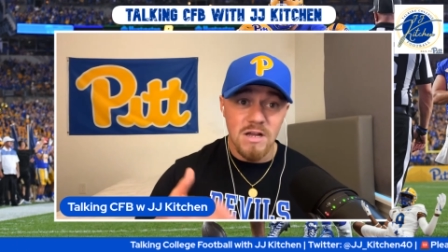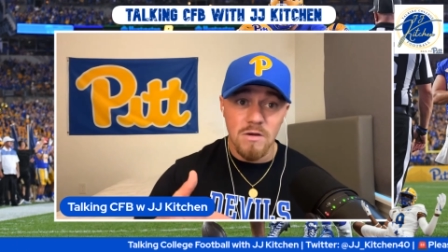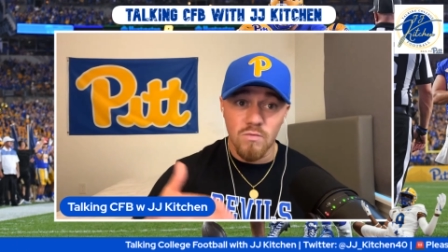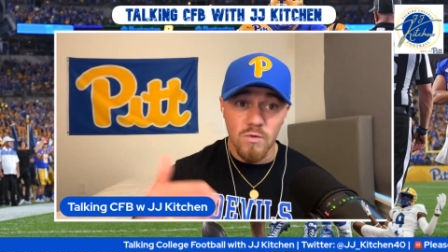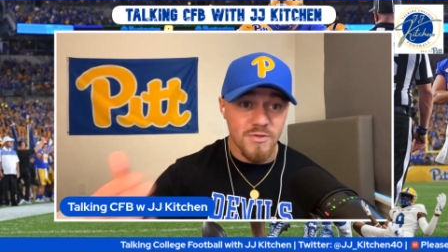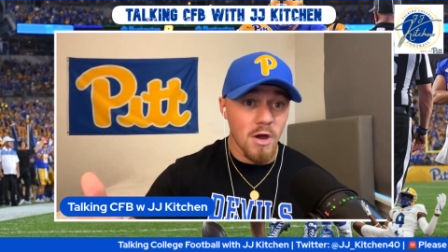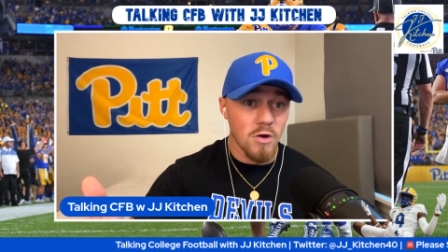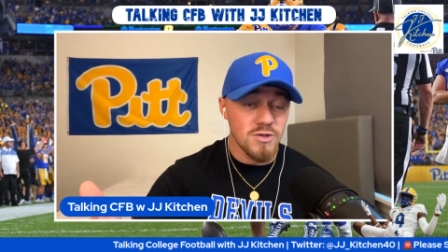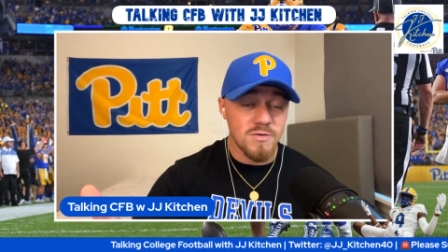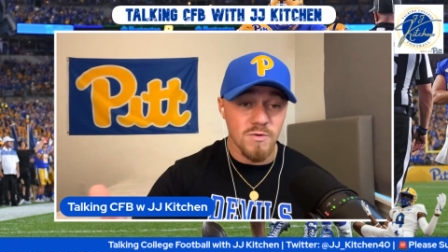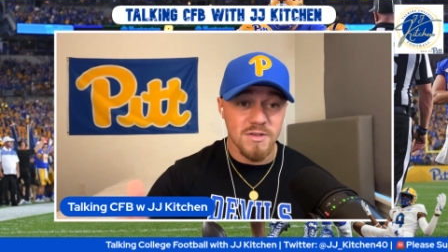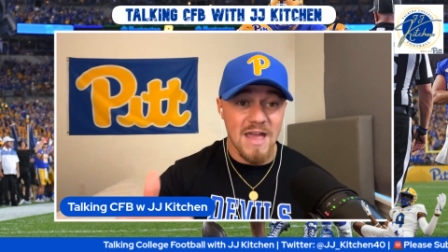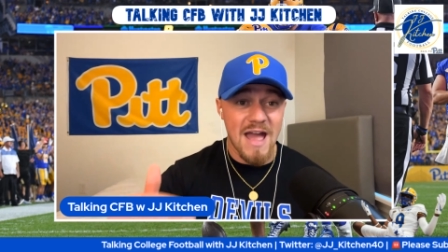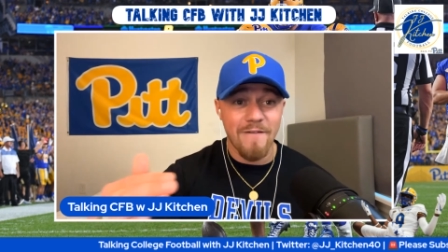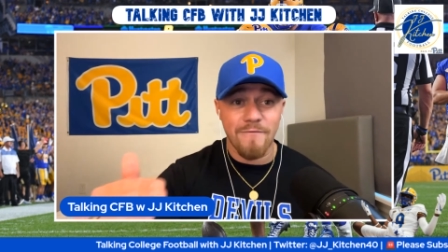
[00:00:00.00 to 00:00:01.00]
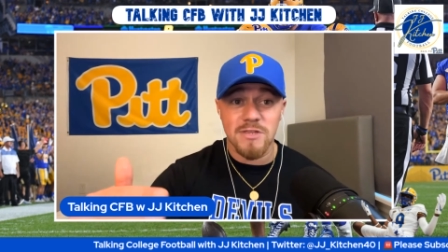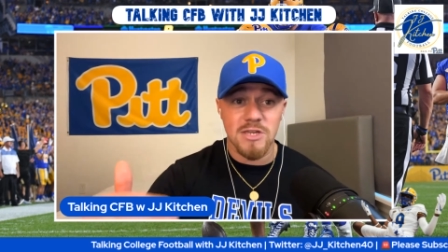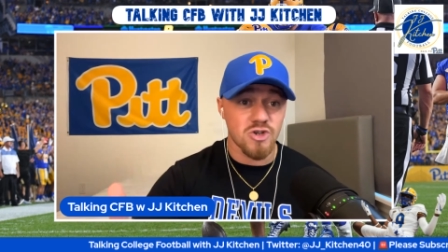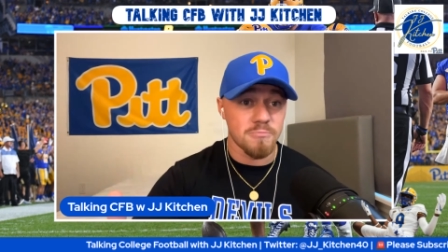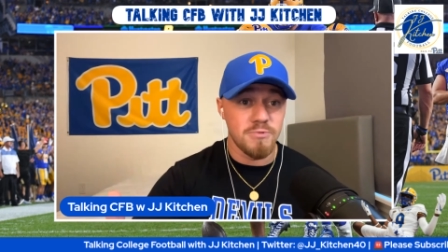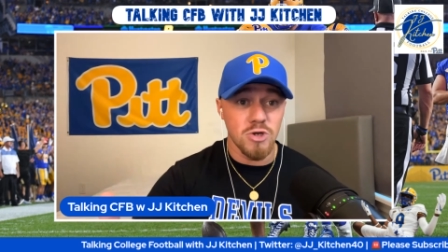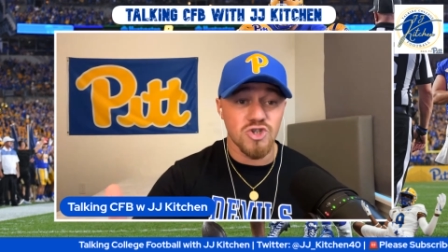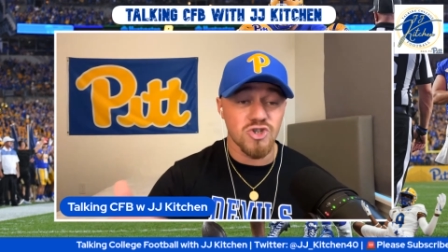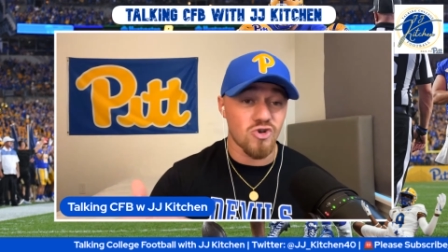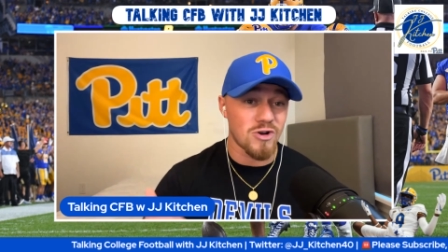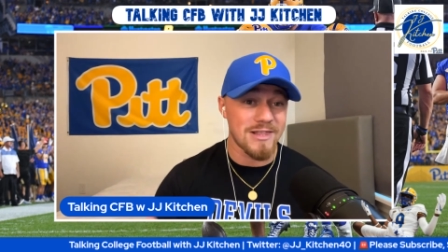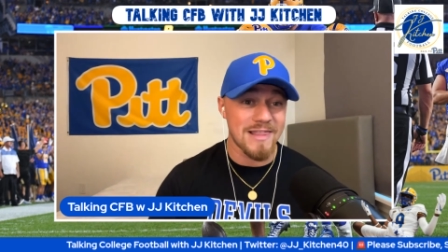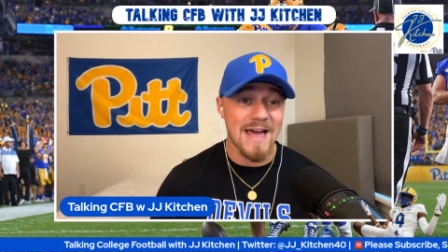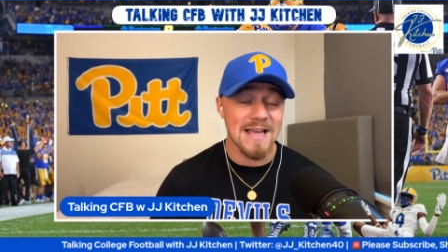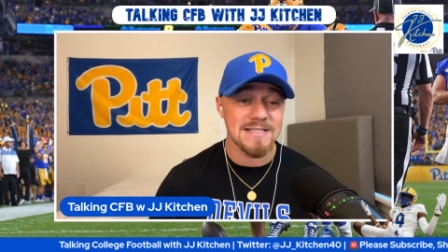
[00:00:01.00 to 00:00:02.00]
with no with half the distribution or
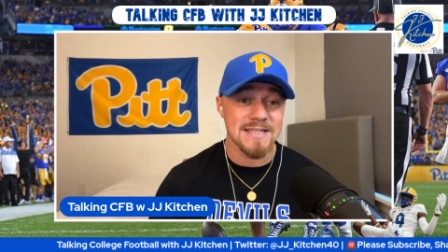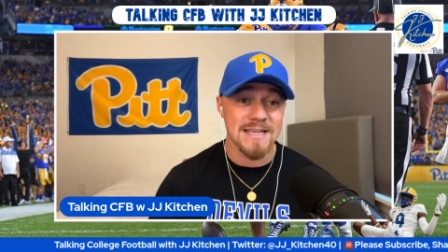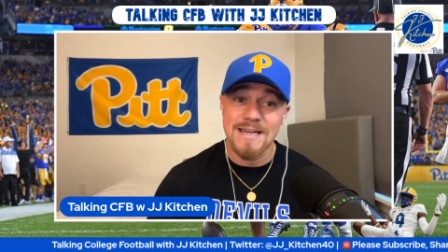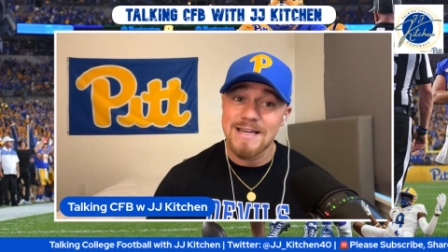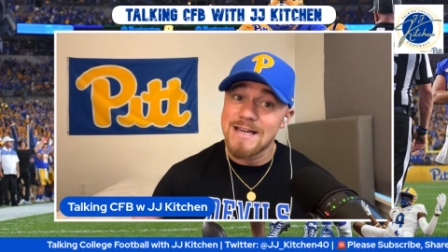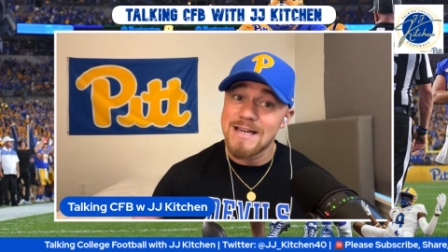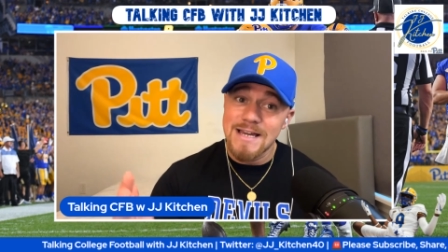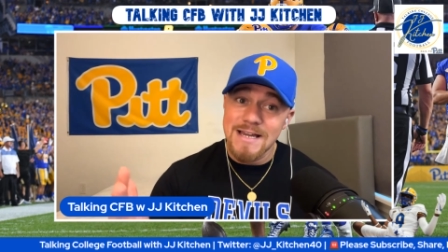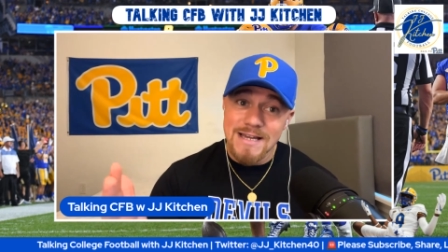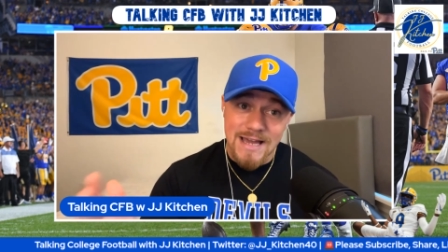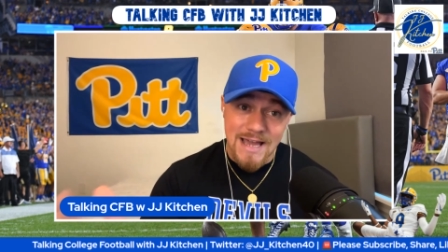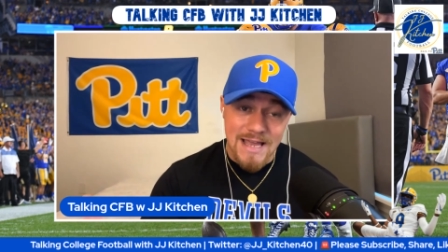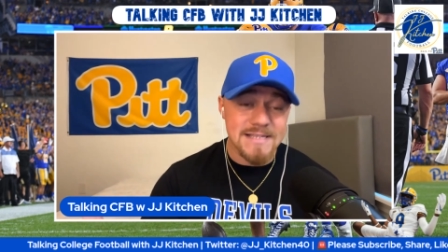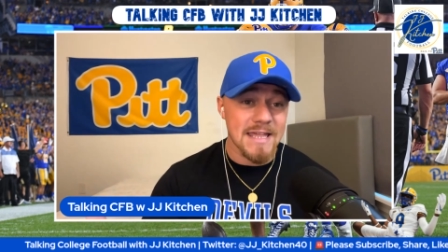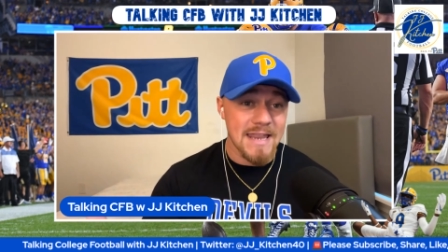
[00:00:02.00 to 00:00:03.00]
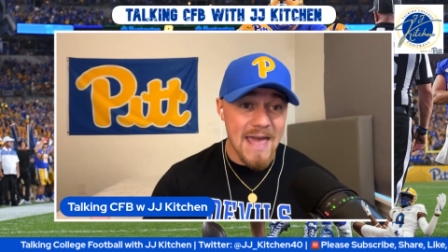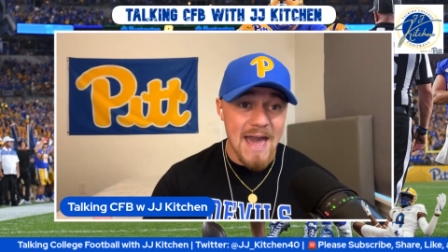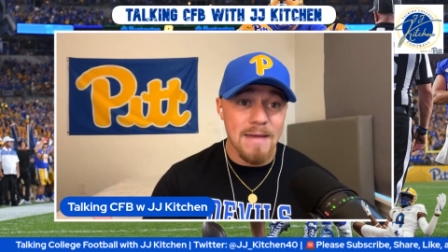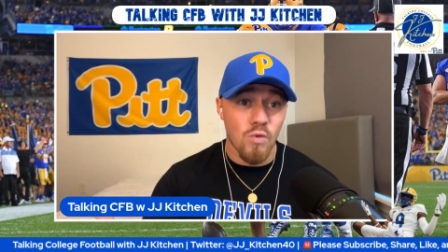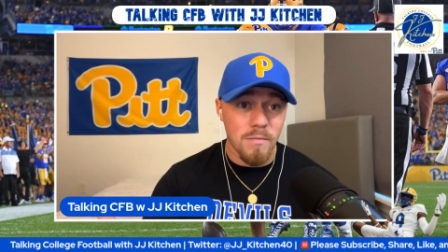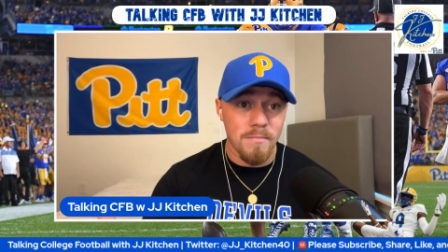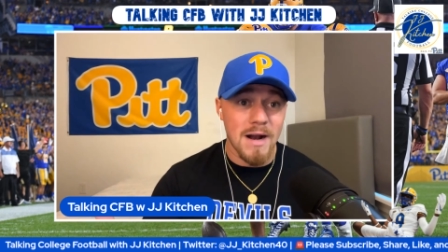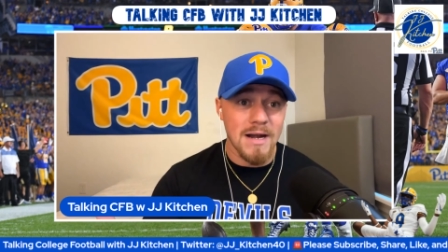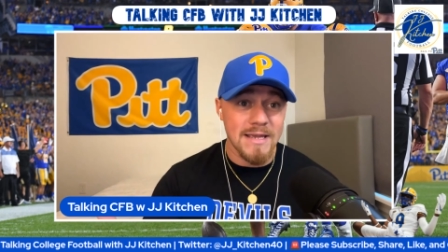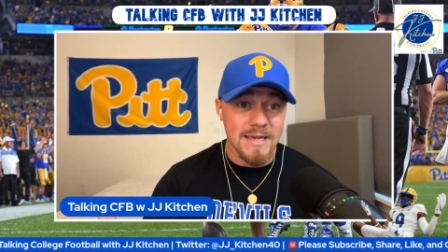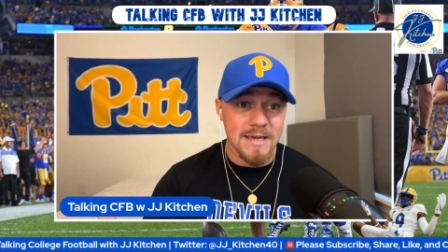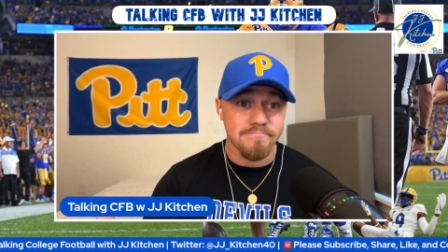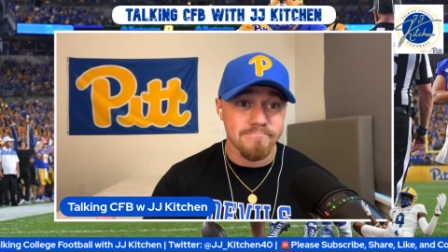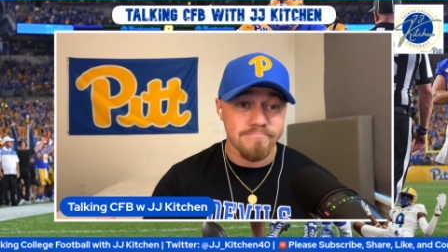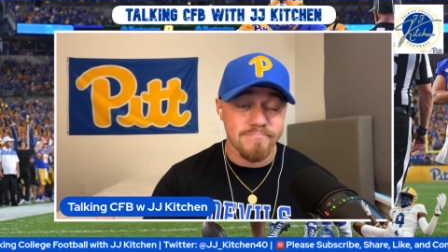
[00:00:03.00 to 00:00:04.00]
less, it's going to add more money in.